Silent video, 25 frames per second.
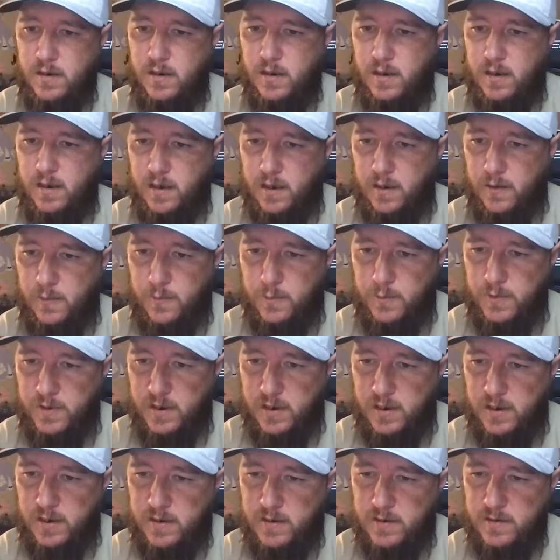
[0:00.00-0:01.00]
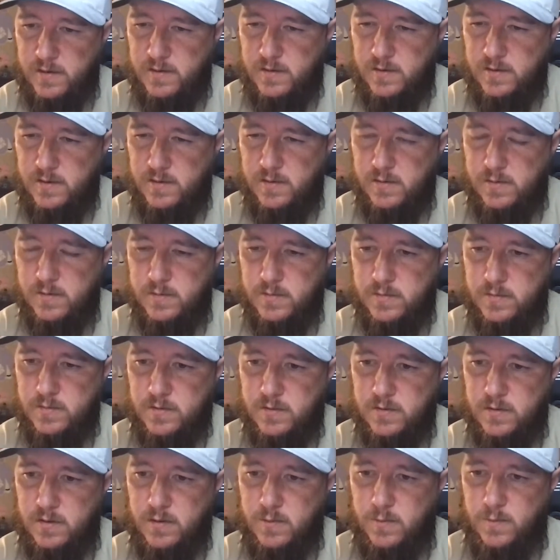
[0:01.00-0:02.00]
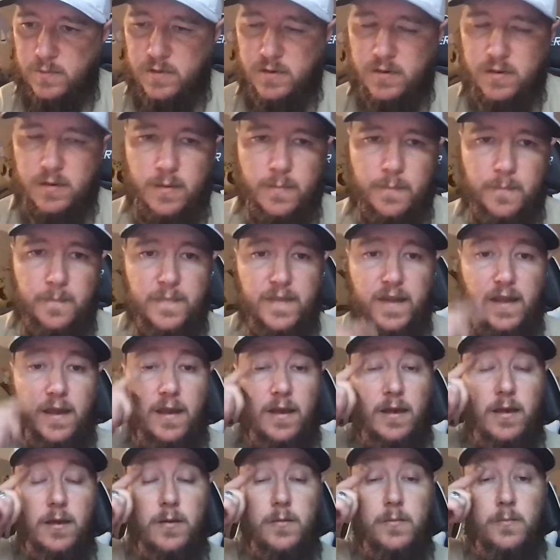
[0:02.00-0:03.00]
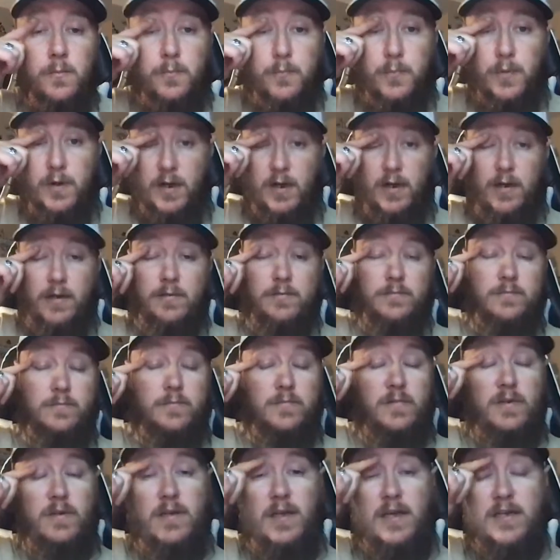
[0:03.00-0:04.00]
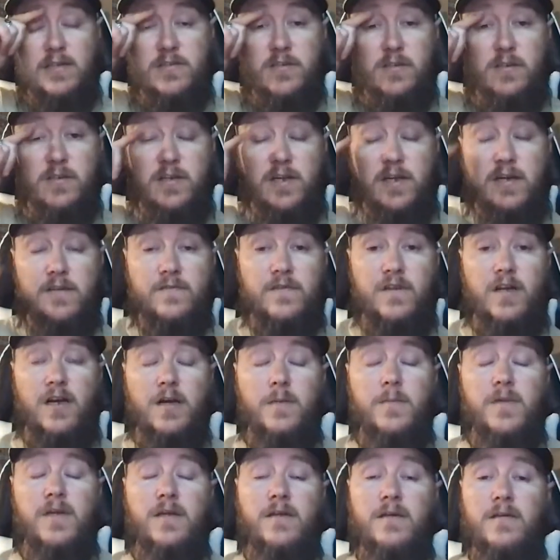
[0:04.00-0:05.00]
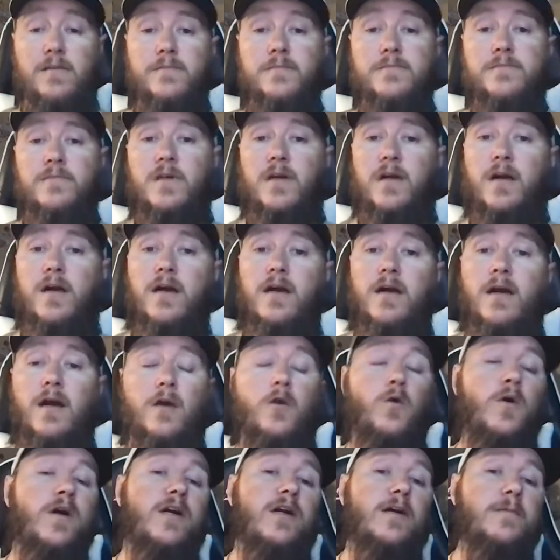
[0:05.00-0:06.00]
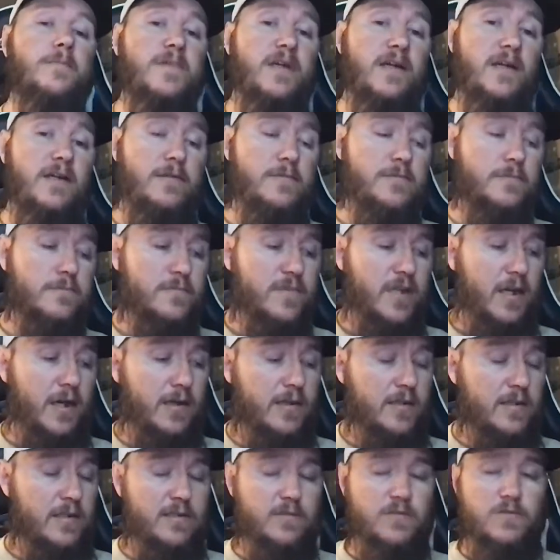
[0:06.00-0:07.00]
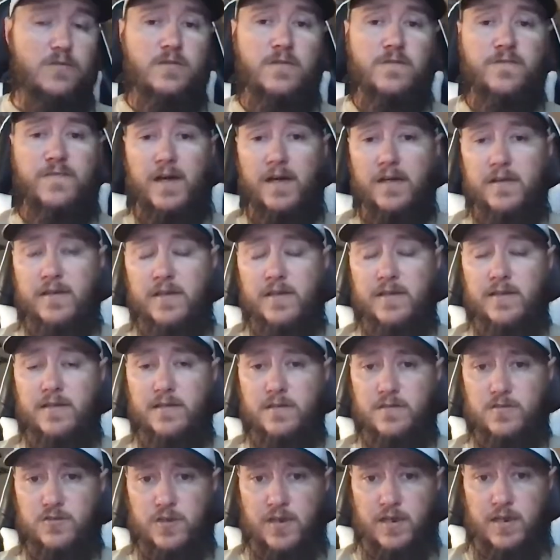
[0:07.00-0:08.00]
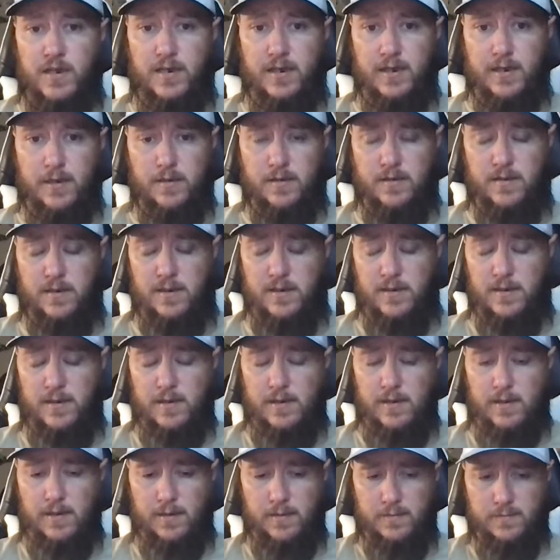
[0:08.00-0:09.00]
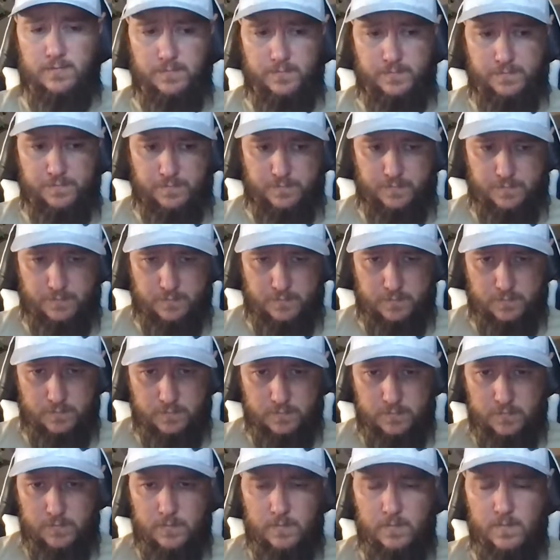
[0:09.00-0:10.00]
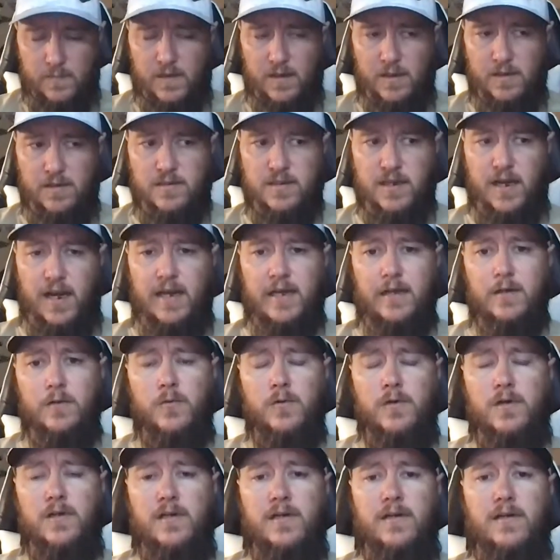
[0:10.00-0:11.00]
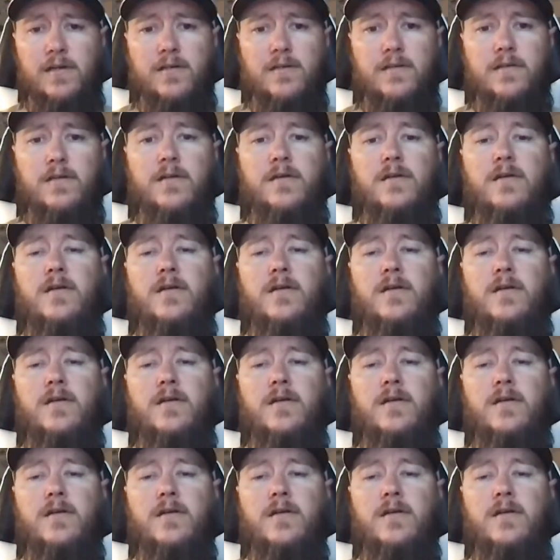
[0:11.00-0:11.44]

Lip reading: All right, well, we got a long one. But that's all I have coming. Quick update. I did finally get to try out the Daiwa